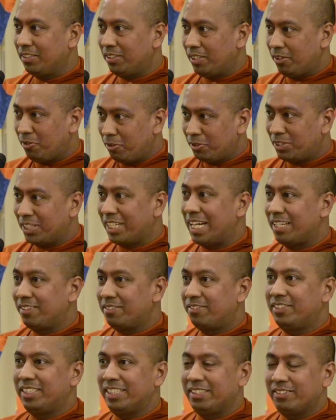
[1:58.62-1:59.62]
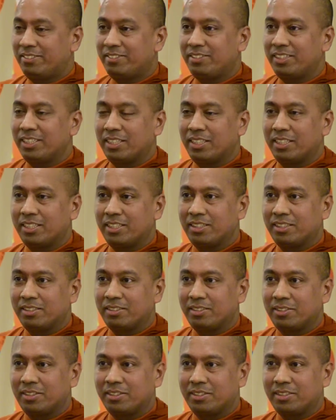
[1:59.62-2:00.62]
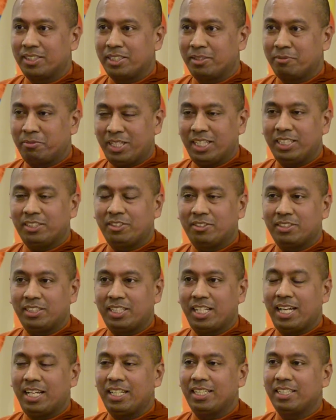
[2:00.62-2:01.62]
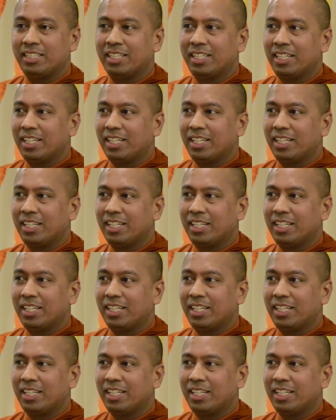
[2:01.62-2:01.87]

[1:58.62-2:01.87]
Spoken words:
organized this event today,